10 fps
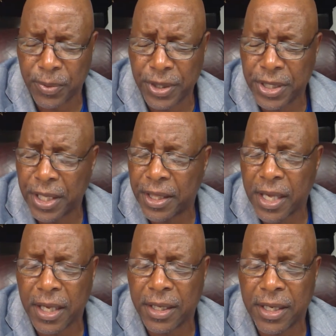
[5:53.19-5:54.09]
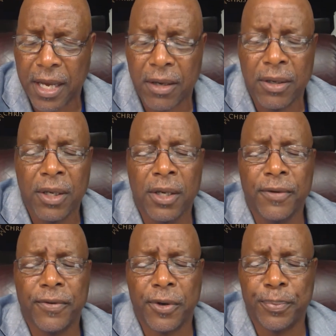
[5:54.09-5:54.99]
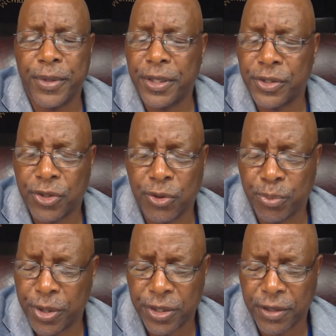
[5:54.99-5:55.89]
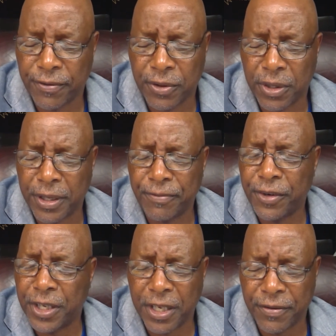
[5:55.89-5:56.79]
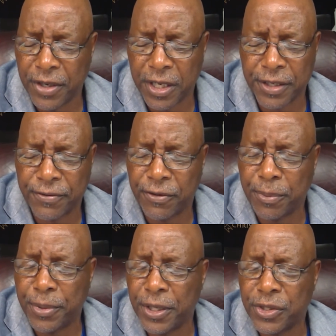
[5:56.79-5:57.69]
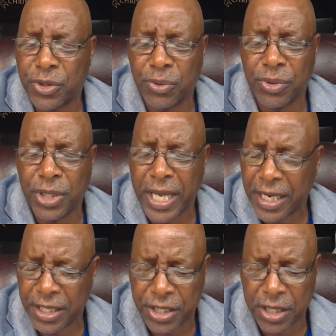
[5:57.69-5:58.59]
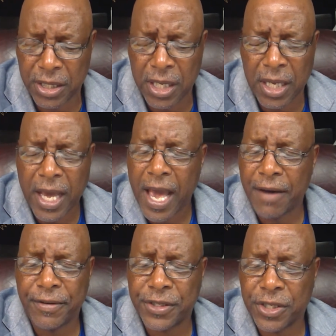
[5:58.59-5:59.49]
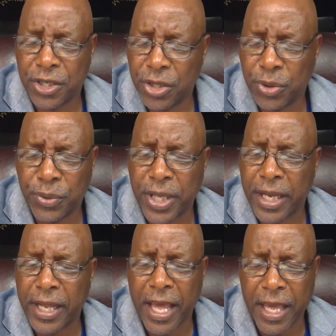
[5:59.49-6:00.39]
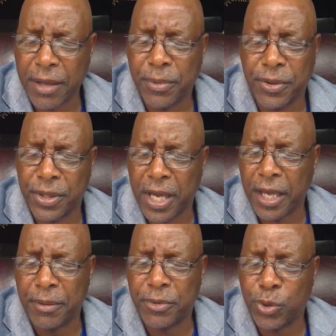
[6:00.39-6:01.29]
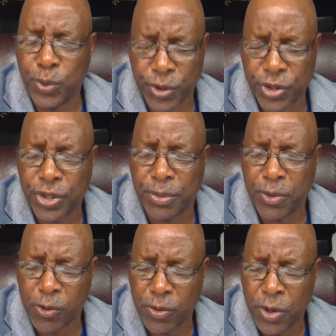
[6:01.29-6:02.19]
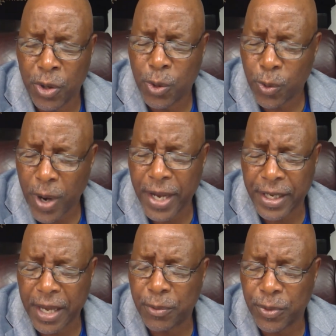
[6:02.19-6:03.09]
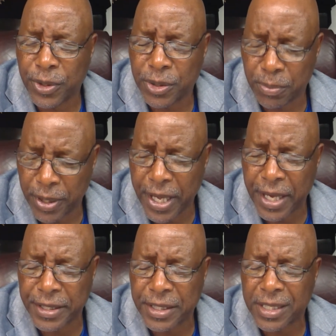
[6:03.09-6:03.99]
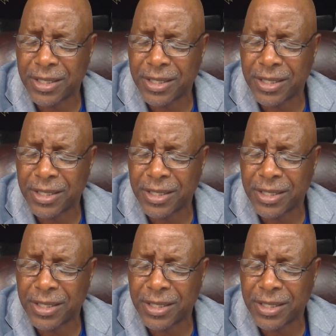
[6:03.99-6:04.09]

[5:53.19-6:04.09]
We say thank you now for being so merciful and forgiving us for being so negligent. Have us to know that Abel came to worship right and was blessed.